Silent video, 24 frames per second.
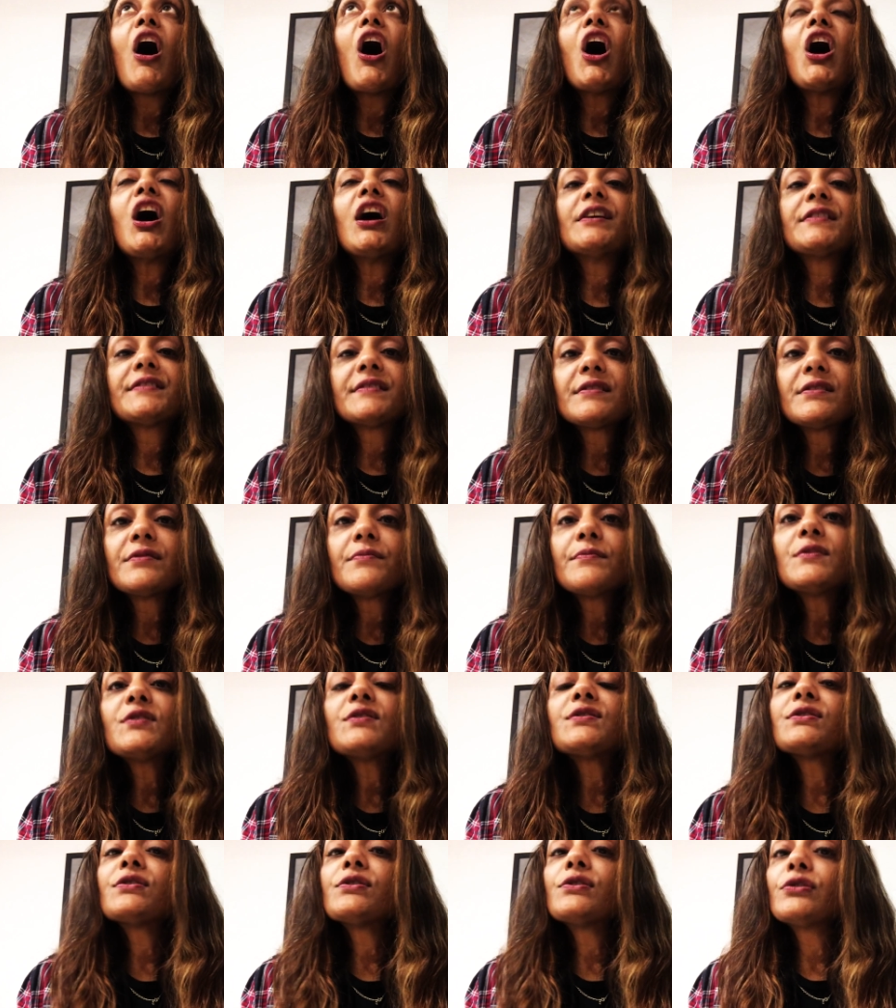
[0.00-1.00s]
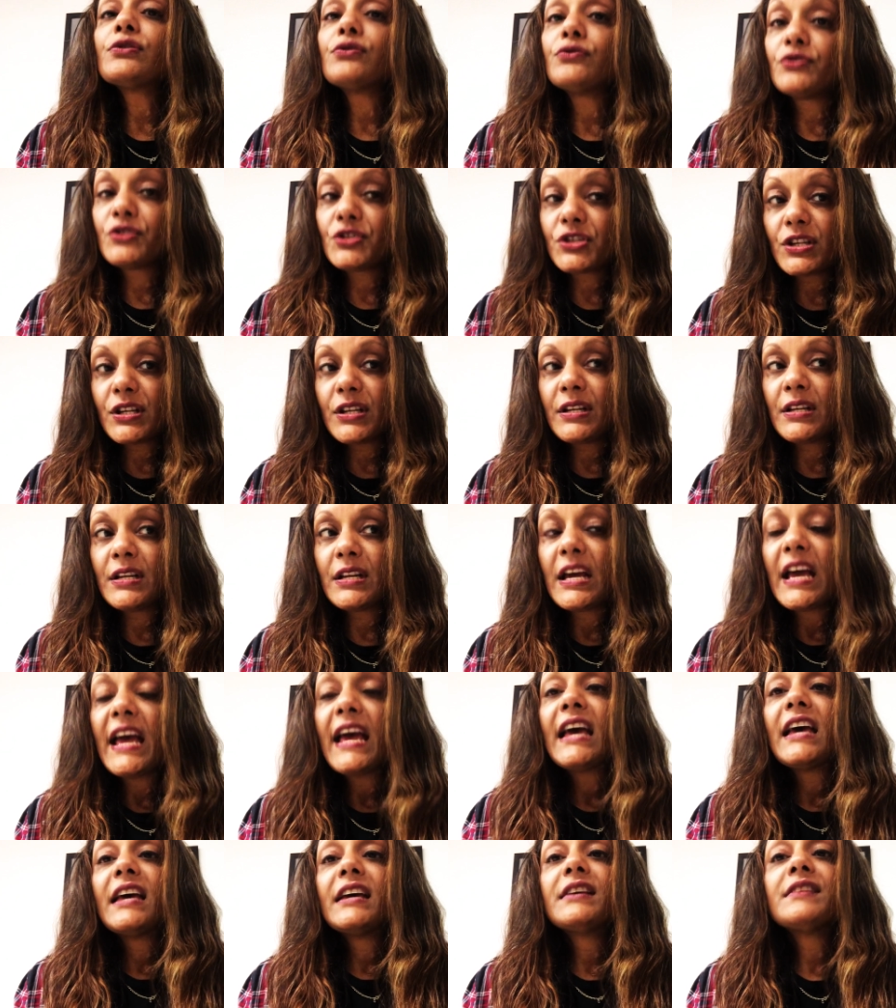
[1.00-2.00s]
awesome solution
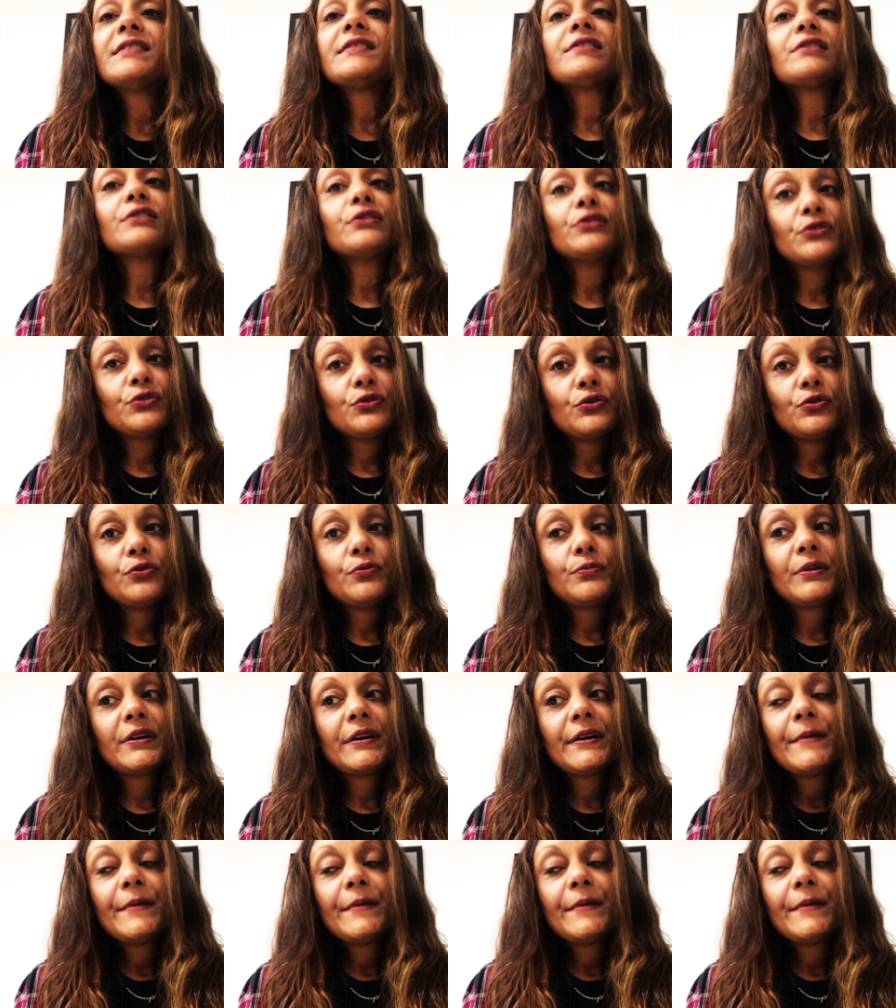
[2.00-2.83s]
is lube.